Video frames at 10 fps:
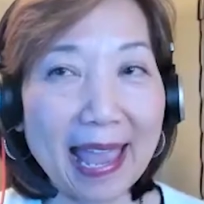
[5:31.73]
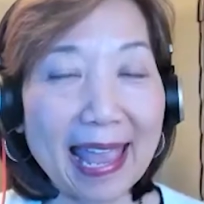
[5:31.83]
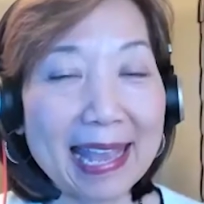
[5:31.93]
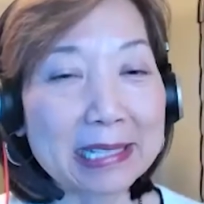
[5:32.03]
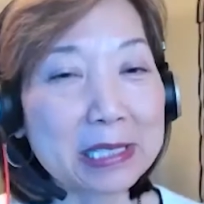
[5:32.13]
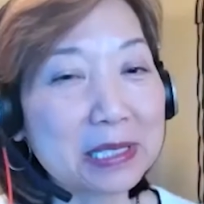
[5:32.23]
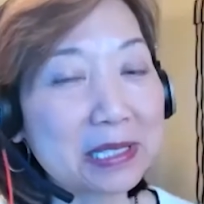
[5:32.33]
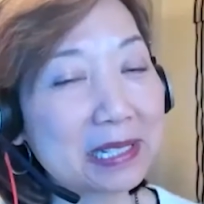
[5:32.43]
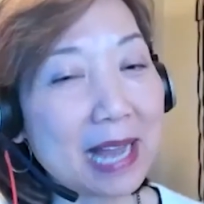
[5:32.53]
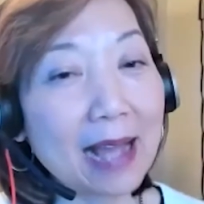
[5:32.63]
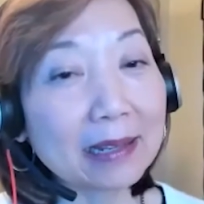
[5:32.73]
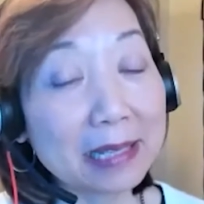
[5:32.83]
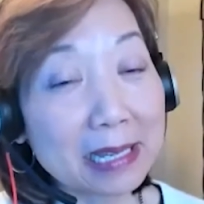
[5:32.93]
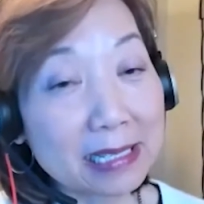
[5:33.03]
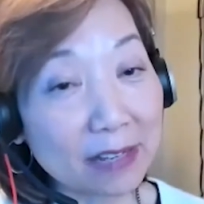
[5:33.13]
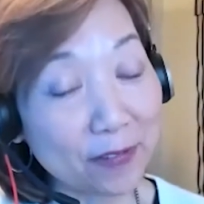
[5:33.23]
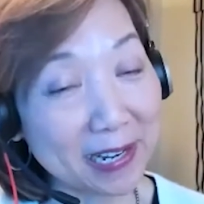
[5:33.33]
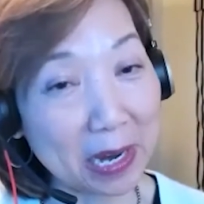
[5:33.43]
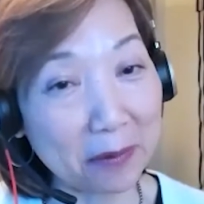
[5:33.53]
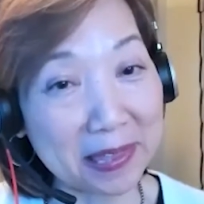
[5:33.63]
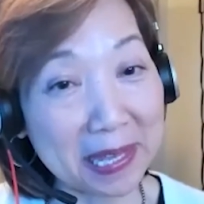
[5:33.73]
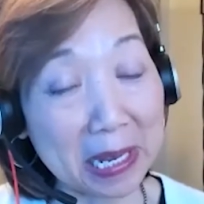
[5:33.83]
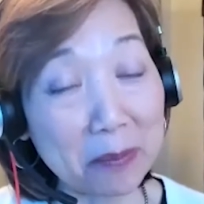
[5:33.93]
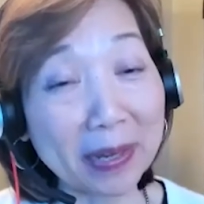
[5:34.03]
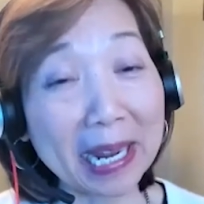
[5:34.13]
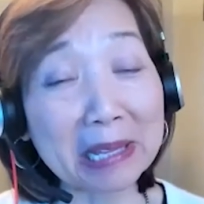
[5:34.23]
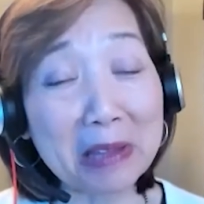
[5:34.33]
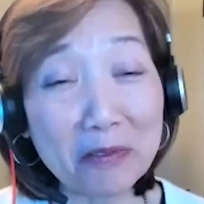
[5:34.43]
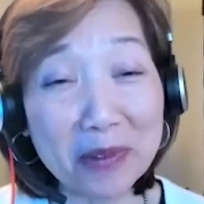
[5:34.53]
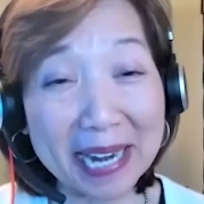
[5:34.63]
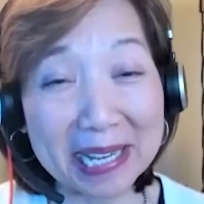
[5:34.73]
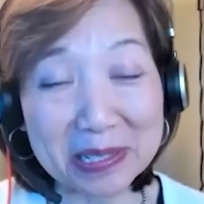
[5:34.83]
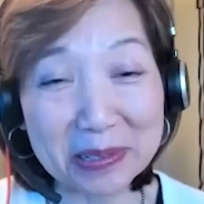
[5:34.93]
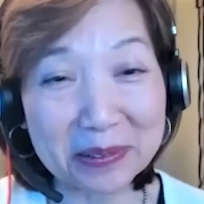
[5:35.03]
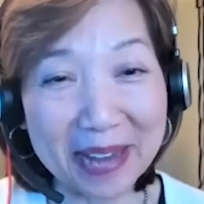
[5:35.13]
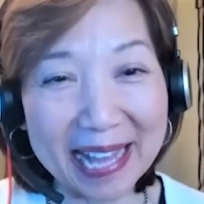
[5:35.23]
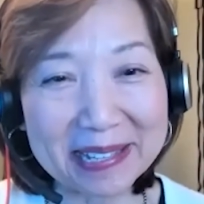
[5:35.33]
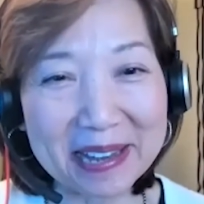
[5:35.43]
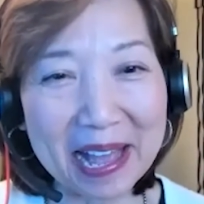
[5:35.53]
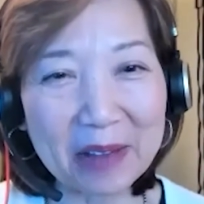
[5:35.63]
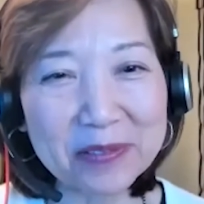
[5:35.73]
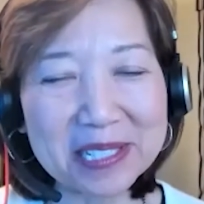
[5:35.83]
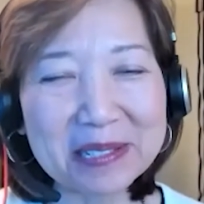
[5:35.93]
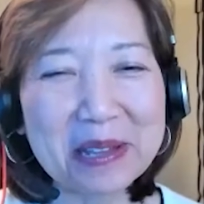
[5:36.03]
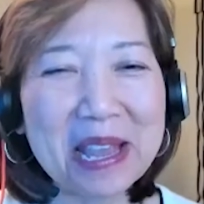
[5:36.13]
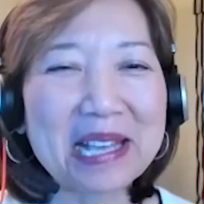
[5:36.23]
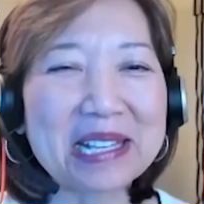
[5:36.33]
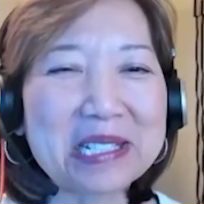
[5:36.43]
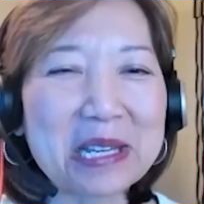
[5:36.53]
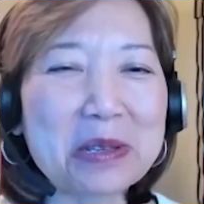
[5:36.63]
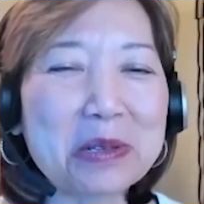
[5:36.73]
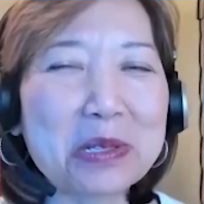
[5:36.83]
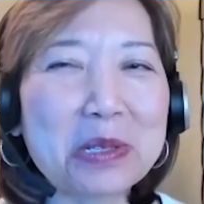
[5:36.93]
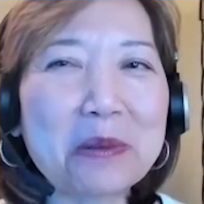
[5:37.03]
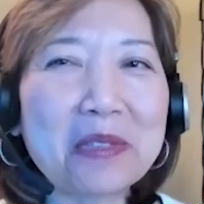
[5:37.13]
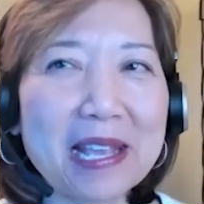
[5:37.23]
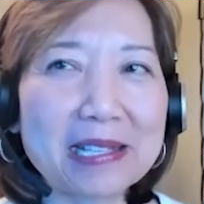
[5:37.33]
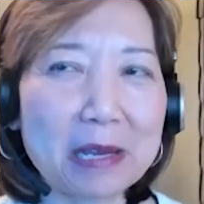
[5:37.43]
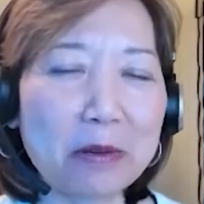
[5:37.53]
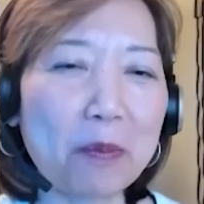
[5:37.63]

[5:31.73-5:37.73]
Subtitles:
It's not easy fitting everything in, but I love what I do. And you have to continue to do things that you're